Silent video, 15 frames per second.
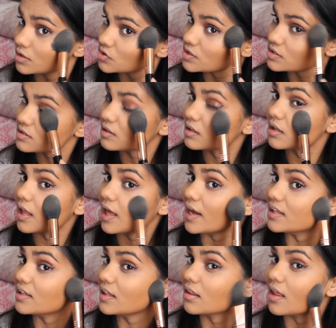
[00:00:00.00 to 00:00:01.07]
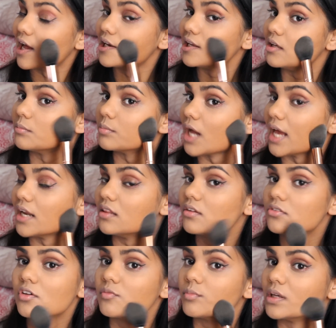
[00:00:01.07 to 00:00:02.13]
just lightly patting
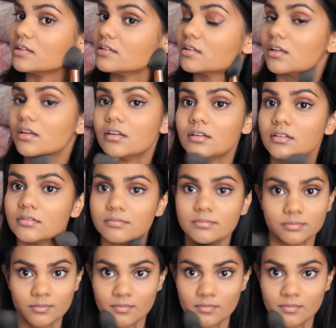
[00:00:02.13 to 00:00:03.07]
this over my skin.